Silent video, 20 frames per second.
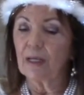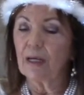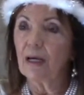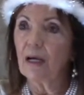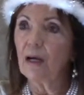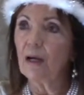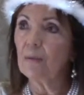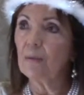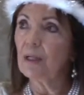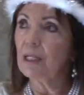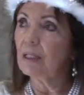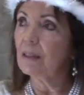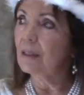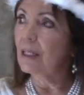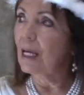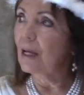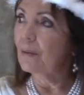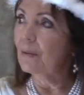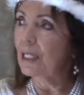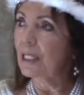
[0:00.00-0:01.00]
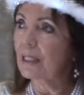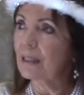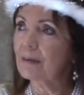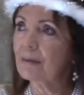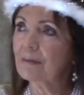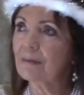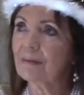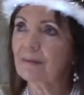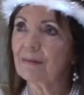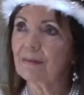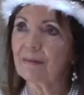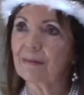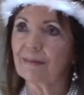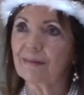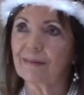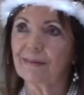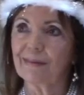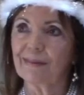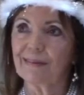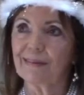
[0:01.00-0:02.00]
are we allowing
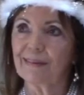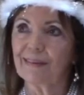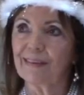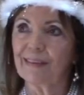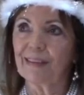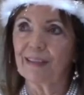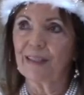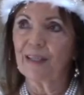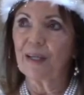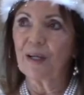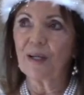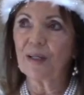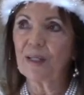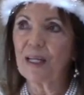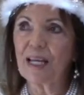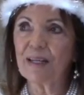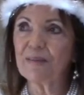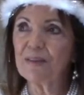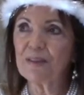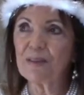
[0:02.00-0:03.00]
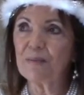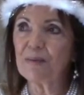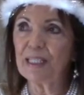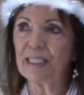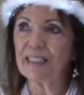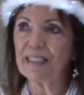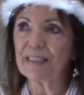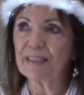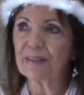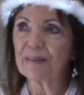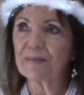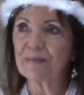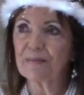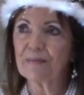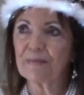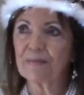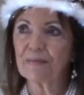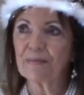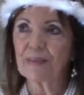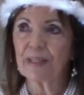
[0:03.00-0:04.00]
our life to be?
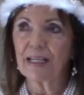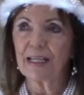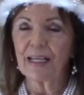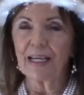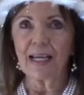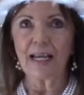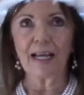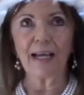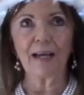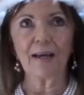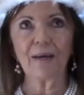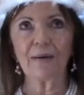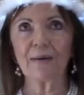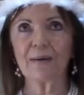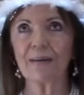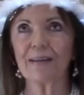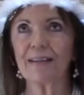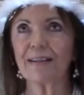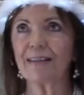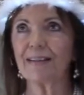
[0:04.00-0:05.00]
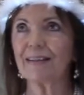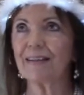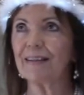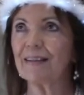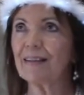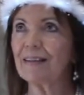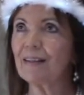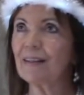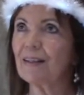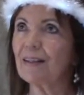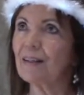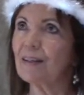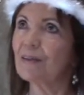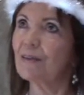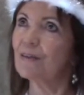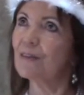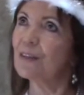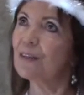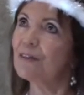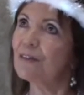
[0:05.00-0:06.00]
How
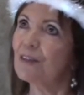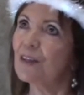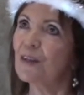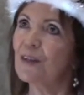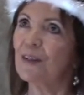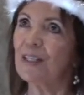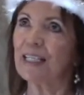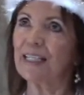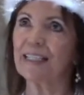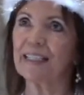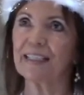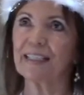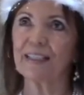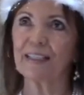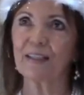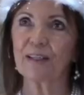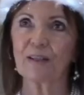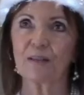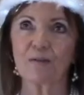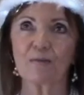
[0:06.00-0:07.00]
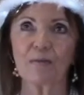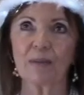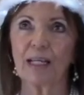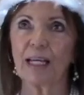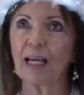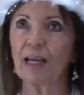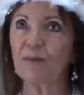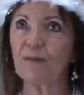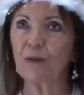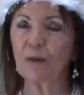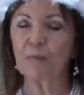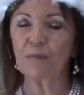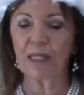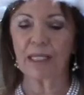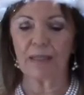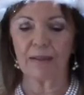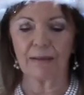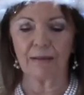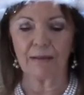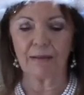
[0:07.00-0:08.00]
free-flowing have we
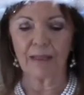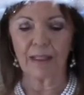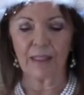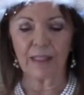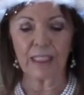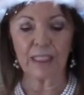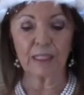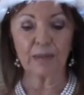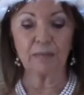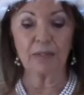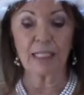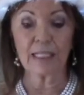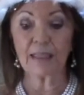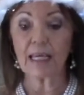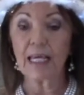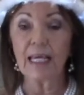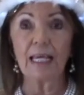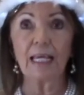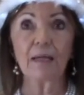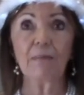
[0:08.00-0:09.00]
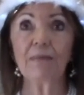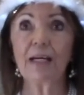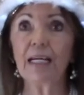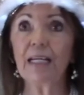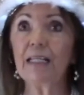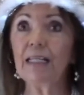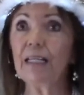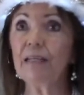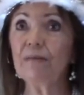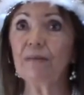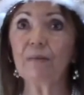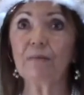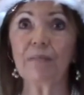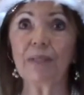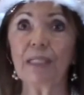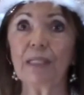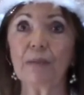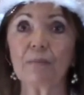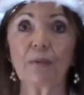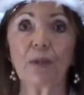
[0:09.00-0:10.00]
been this month? It might even
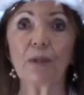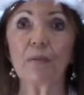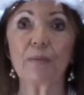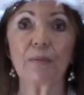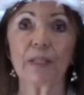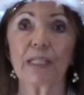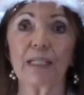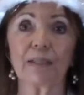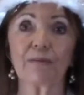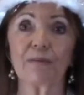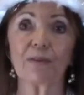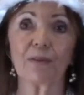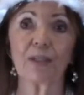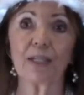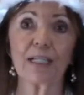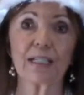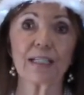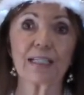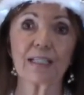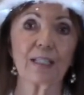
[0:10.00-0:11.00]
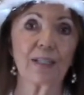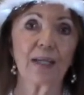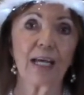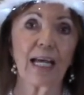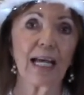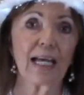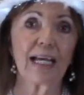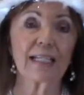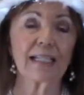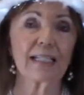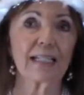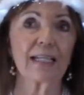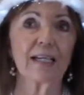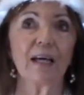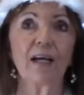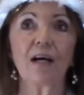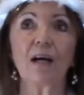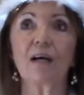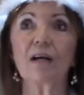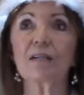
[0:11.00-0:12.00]
be appropriate for us to ask
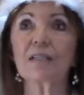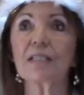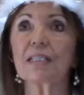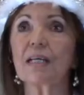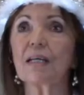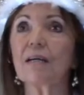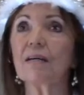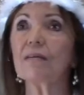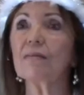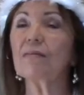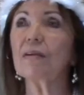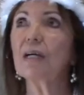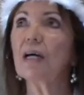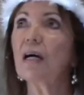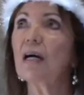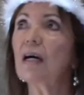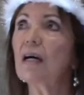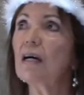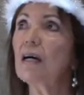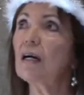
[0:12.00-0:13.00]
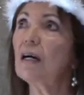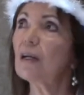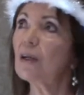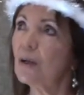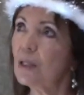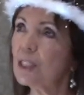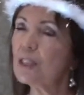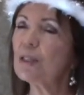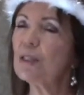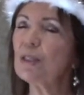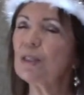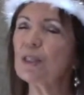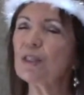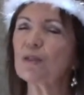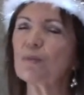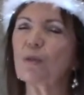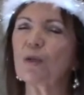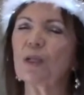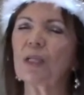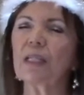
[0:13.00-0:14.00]
ourselves a question this
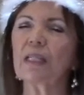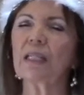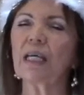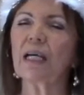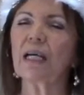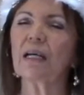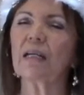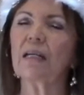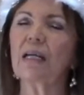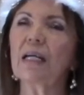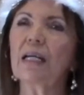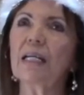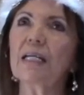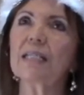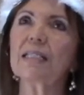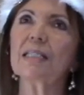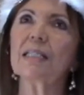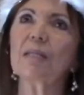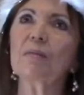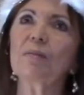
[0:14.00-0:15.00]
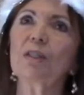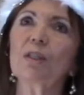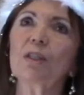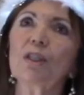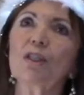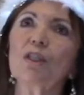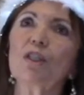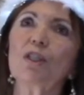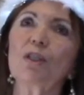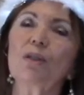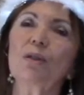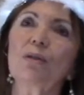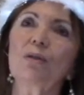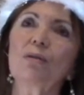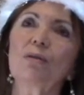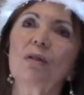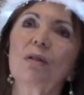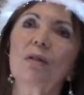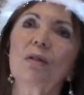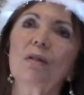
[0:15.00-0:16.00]
morning that is similar to